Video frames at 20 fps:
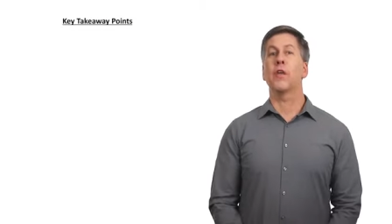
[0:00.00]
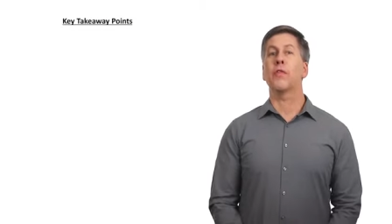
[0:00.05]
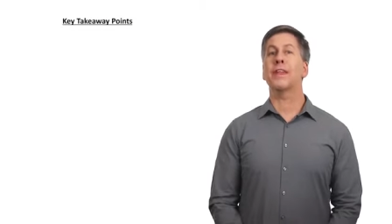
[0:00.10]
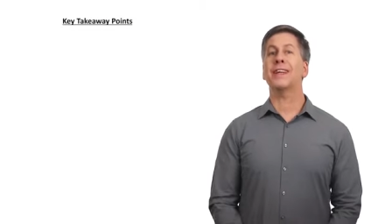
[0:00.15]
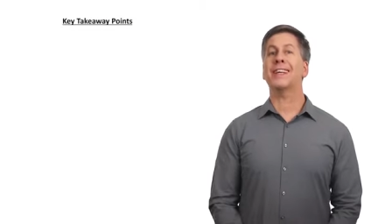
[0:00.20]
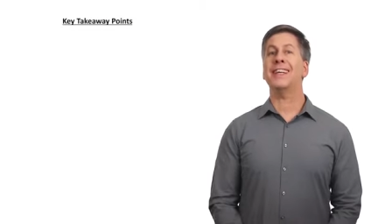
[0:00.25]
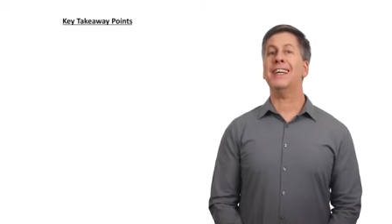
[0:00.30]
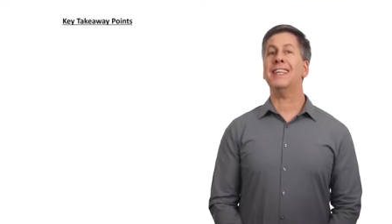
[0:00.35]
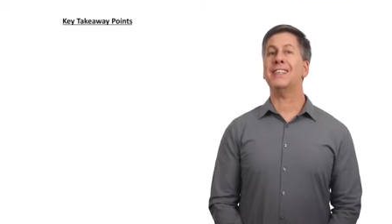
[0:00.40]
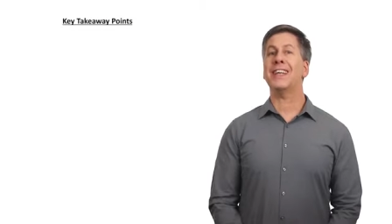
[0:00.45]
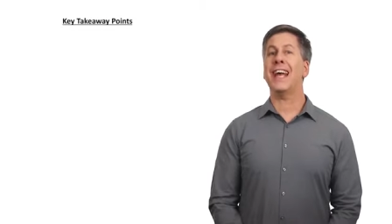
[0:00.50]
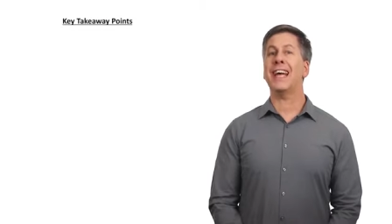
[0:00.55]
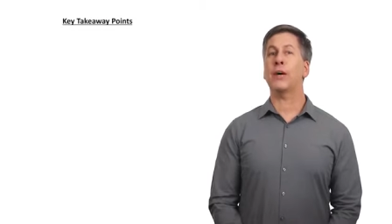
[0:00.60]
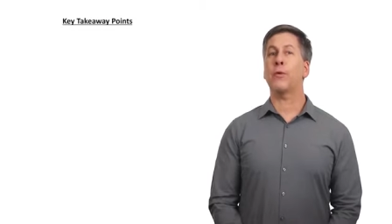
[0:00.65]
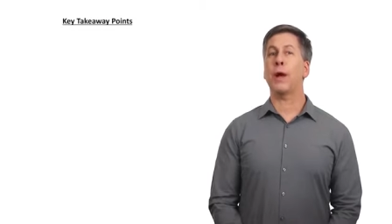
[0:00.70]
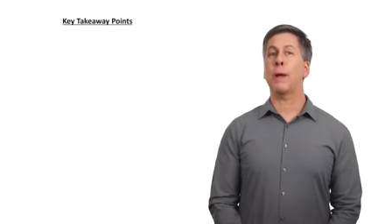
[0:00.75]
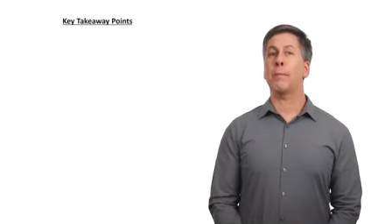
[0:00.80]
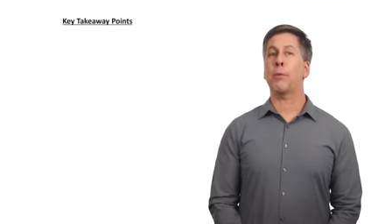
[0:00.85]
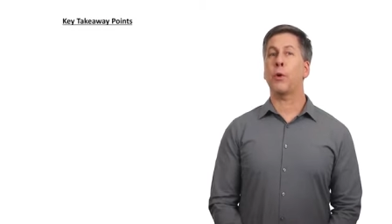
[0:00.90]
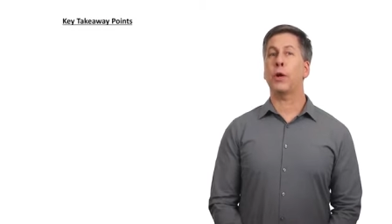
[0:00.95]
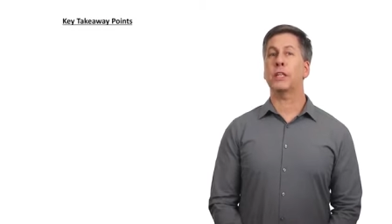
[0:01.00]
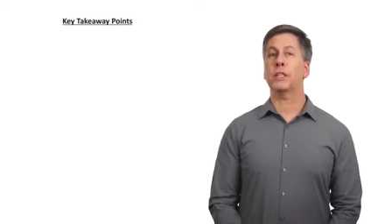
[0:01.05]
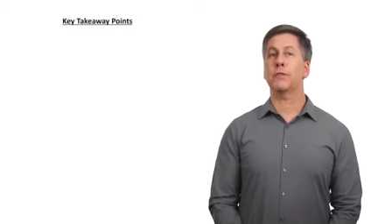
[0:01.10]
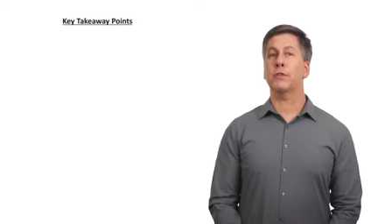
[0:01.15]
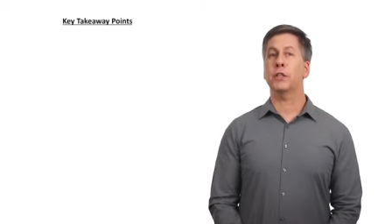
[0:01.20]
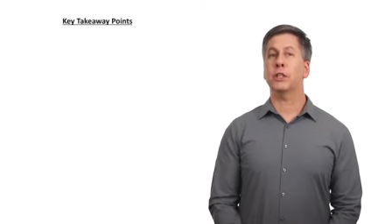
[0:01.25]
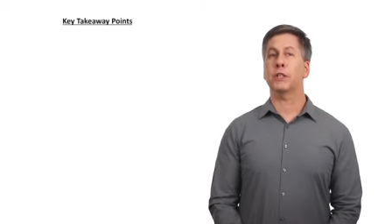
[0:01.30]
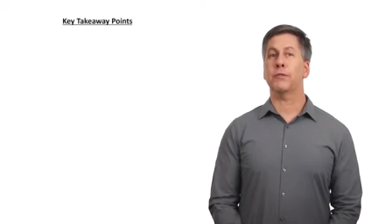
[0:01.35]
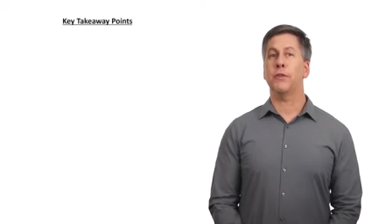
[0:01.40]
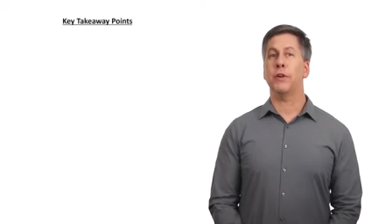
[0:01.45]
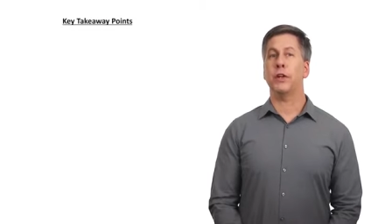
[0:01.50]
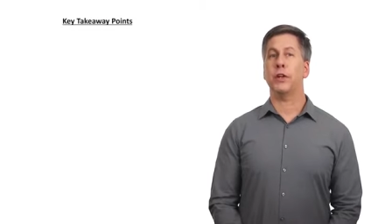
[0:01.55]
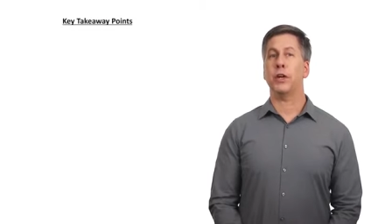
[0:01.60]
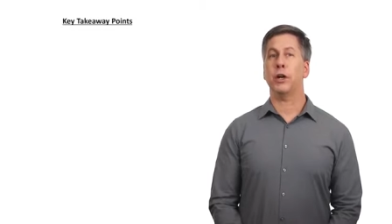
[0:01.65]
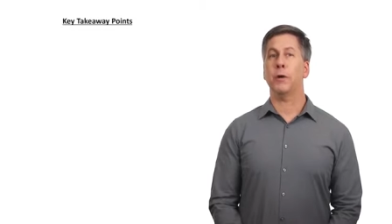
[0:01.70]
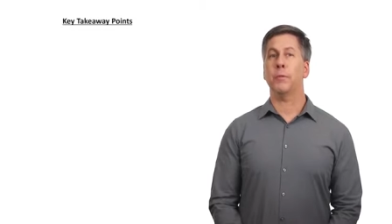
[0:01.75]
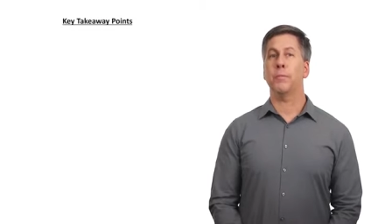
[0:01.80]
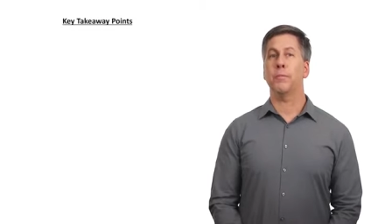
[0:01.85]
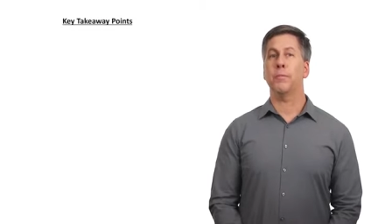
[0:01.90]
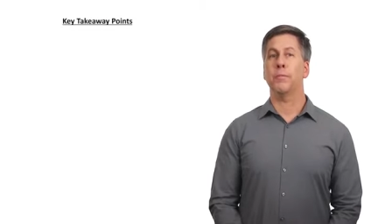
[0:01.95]
The key takeaway points for this
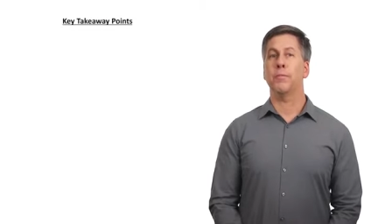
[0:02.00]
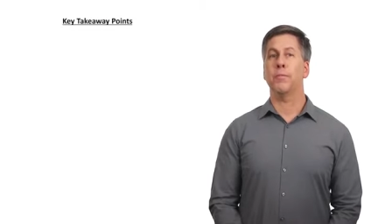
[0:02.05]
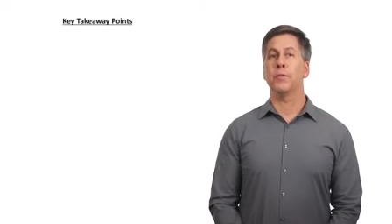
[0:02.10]
video.